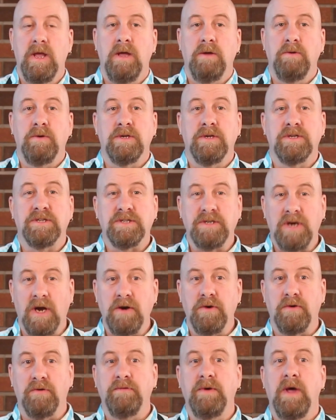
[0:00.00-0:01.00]
You're going to
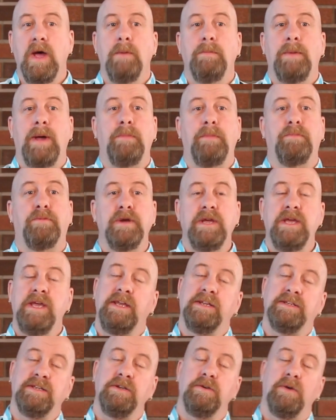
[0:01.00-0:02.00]
start off by
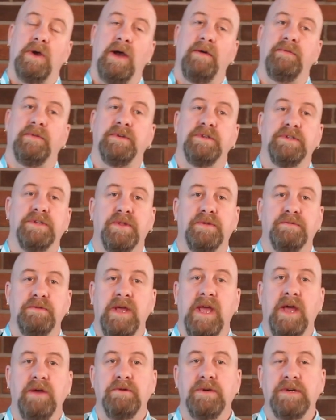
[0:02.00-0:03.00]
preheating your oven to
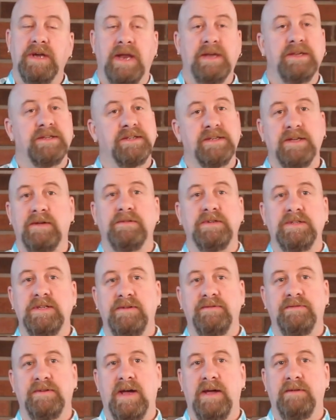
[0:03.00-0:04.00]

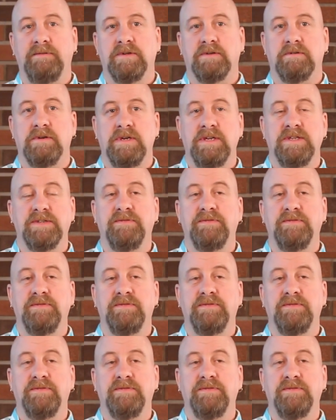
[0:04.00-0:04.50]
375 degrees